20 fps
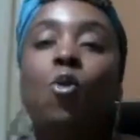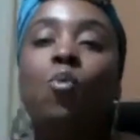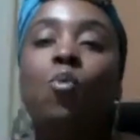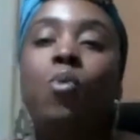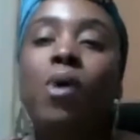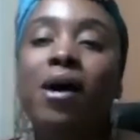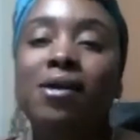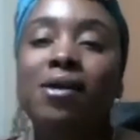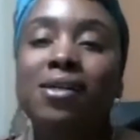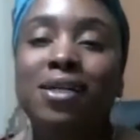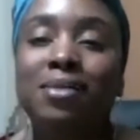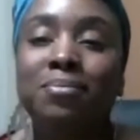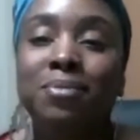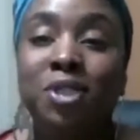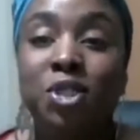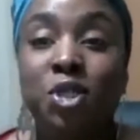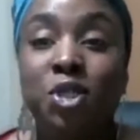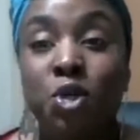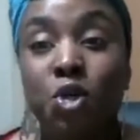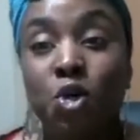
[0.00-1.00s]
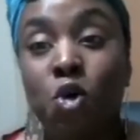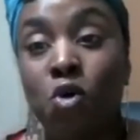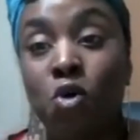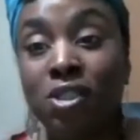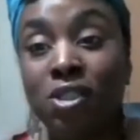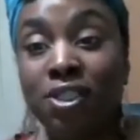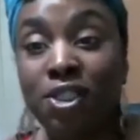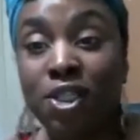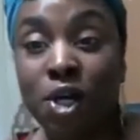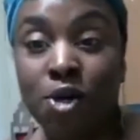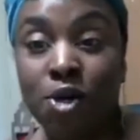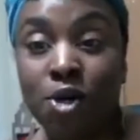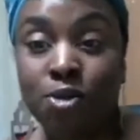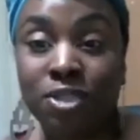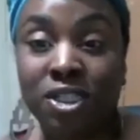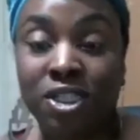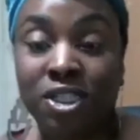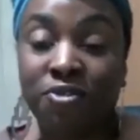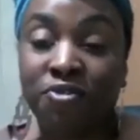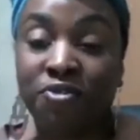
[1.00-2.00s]
Welcome to
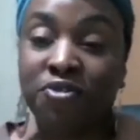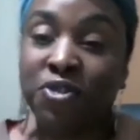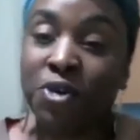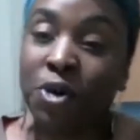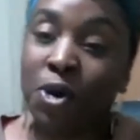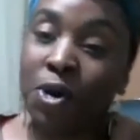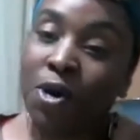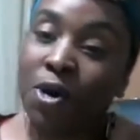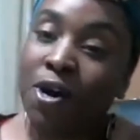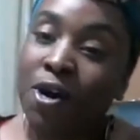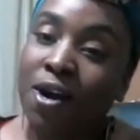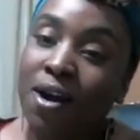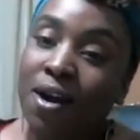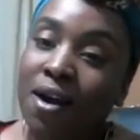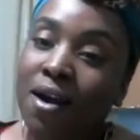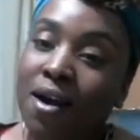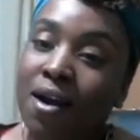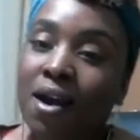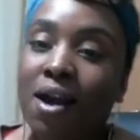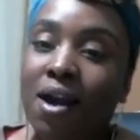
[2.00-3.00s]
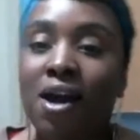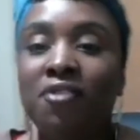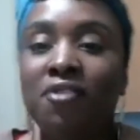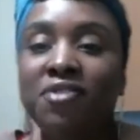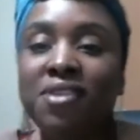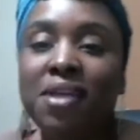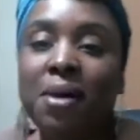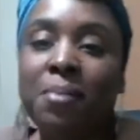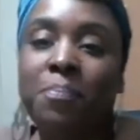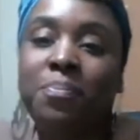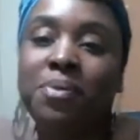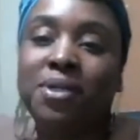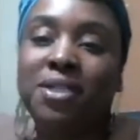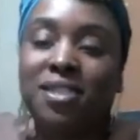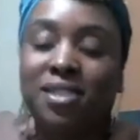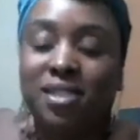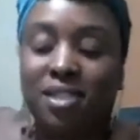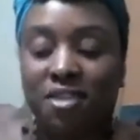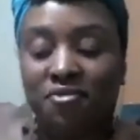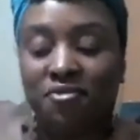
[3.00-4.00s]
Dose Four of the
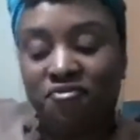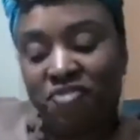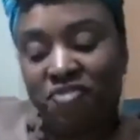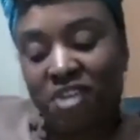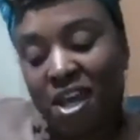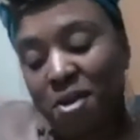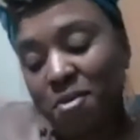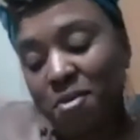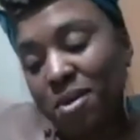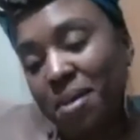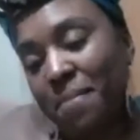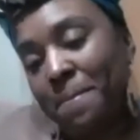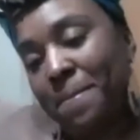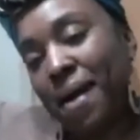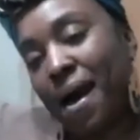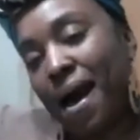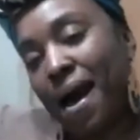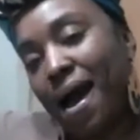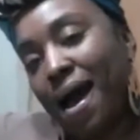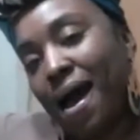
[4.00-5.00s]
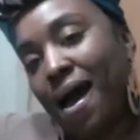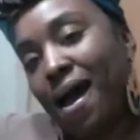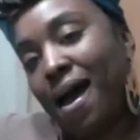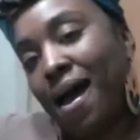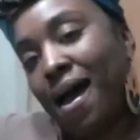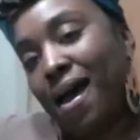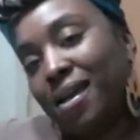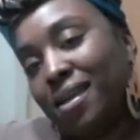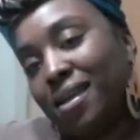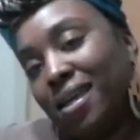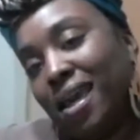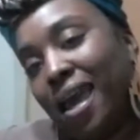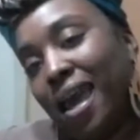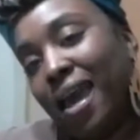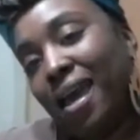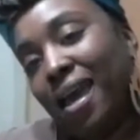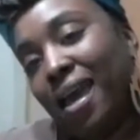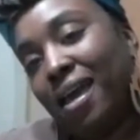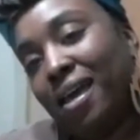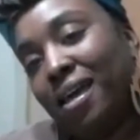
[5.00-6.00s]
Pussy Fairy
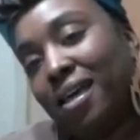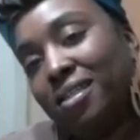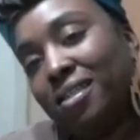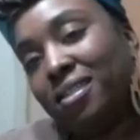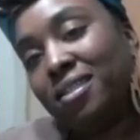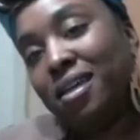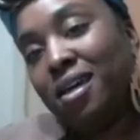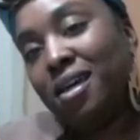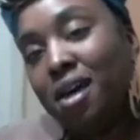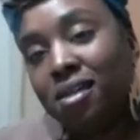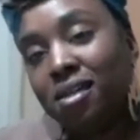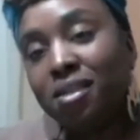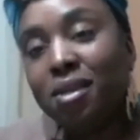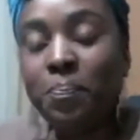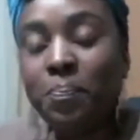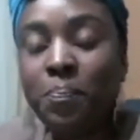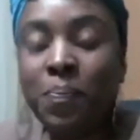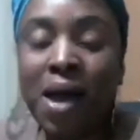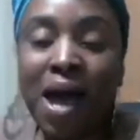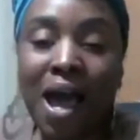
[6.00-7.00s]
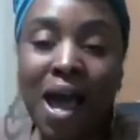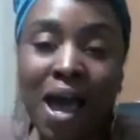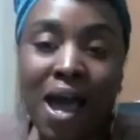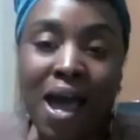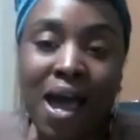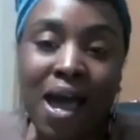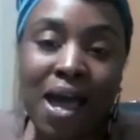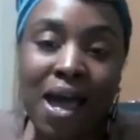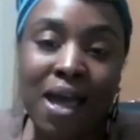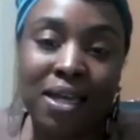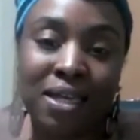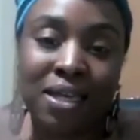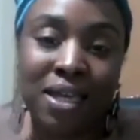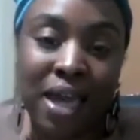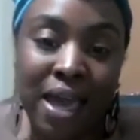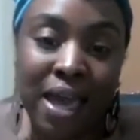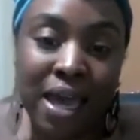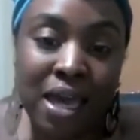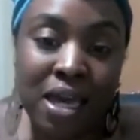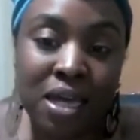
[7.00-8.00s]
Podcast. The
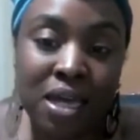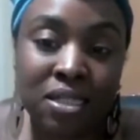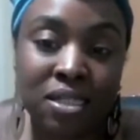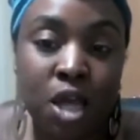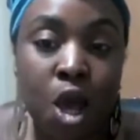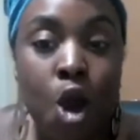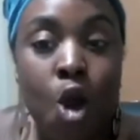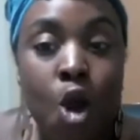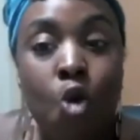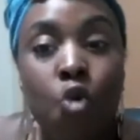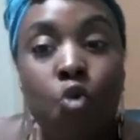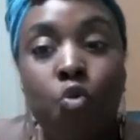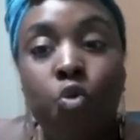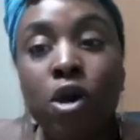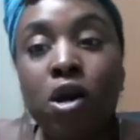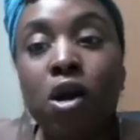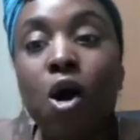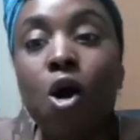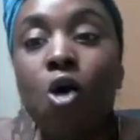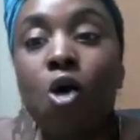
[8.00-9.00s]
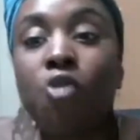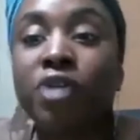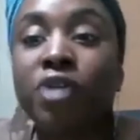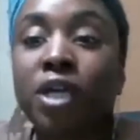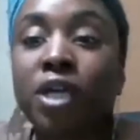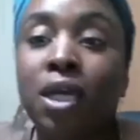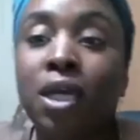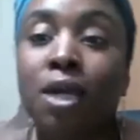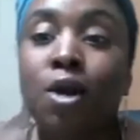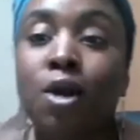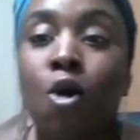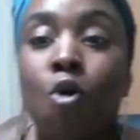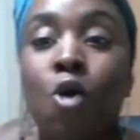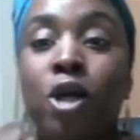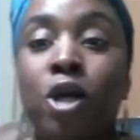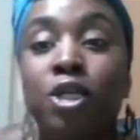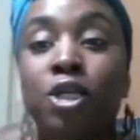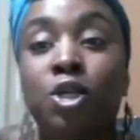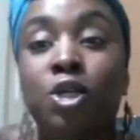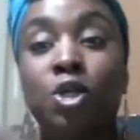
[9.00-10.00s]
podcast. We're over here
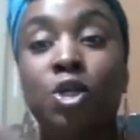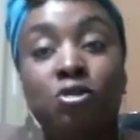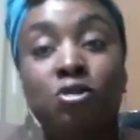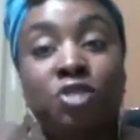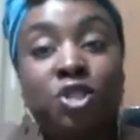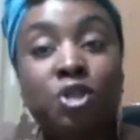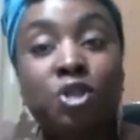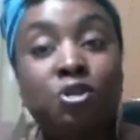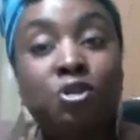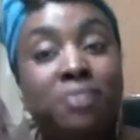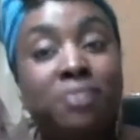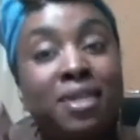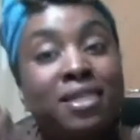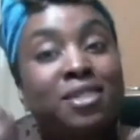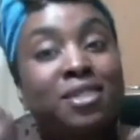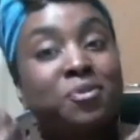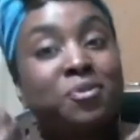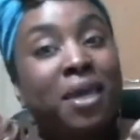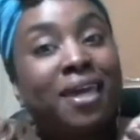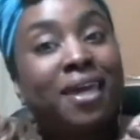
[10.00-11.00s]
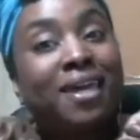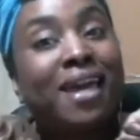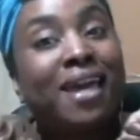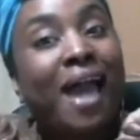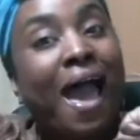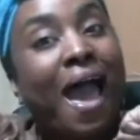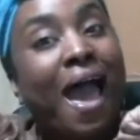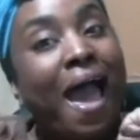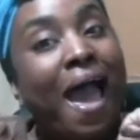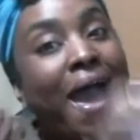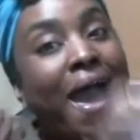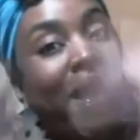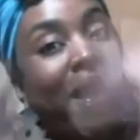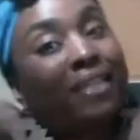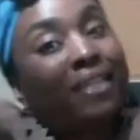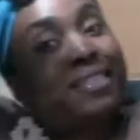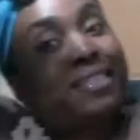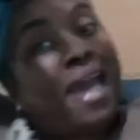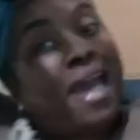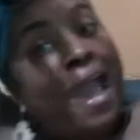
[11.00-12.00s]
on YouTube this week,
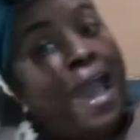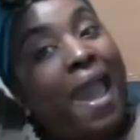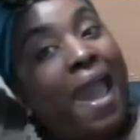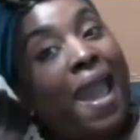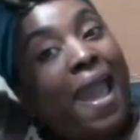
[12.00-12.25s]
guys. Hey.